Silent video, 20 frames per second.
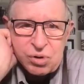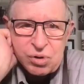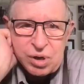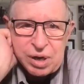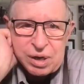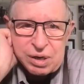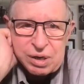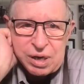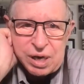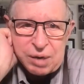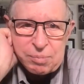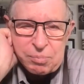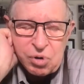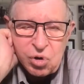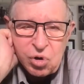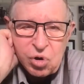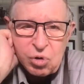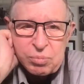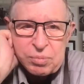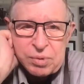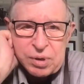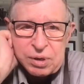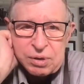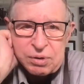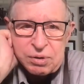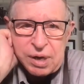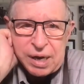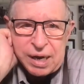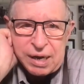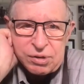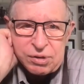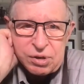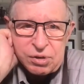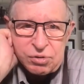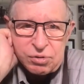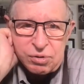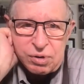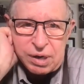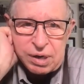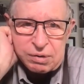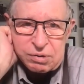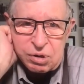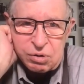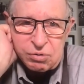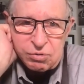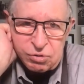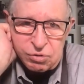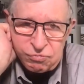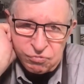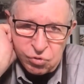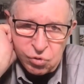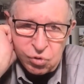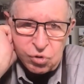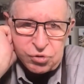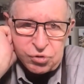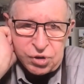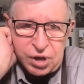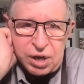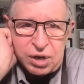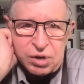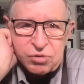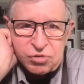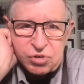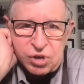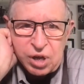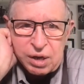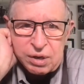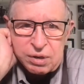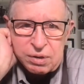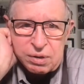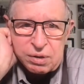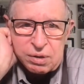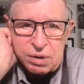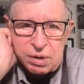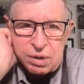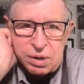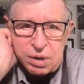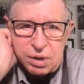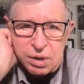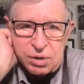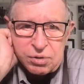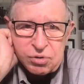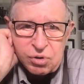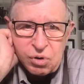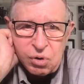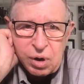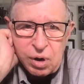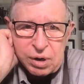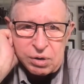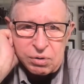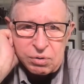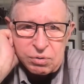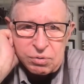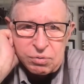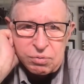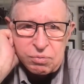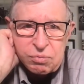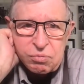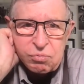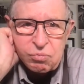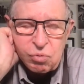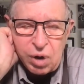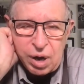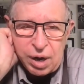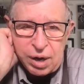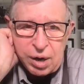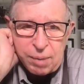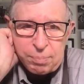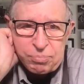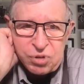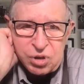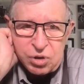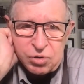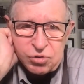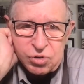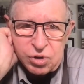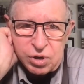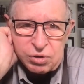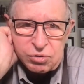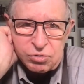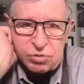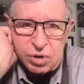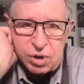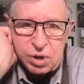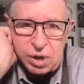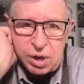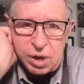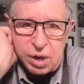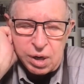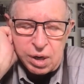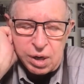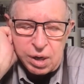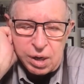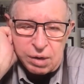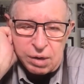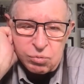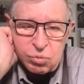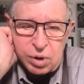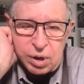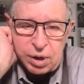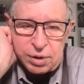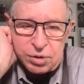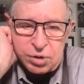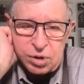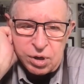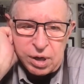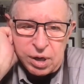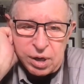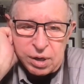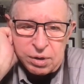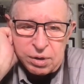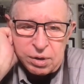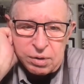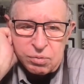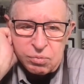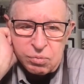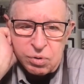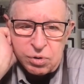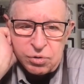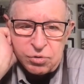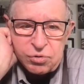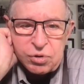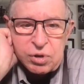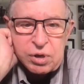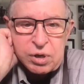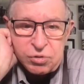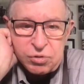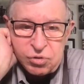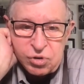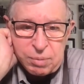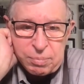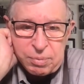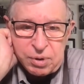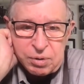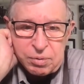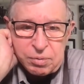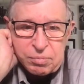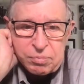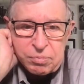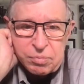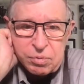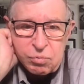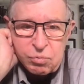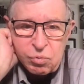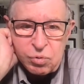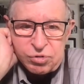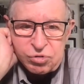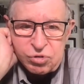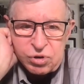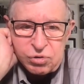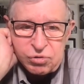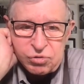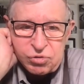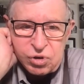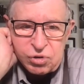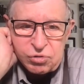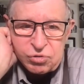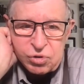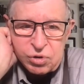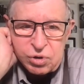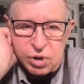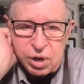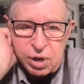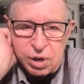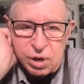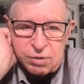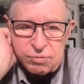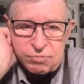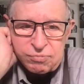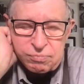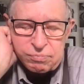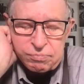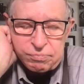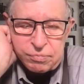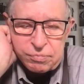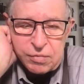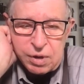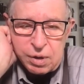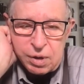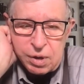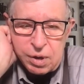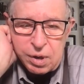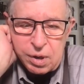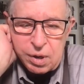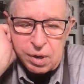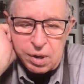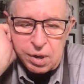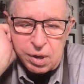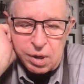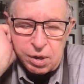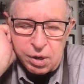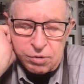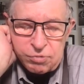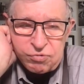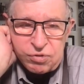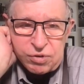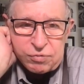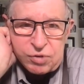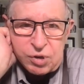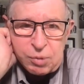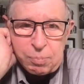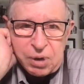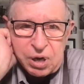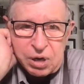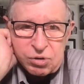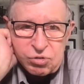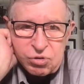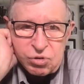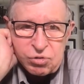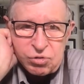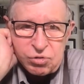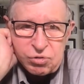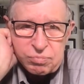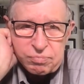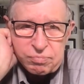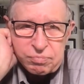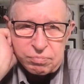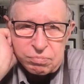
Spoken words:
that I came home and had the full data set, so I could write up these things. And what I did was the exhibit, which consisted of 50 pictures,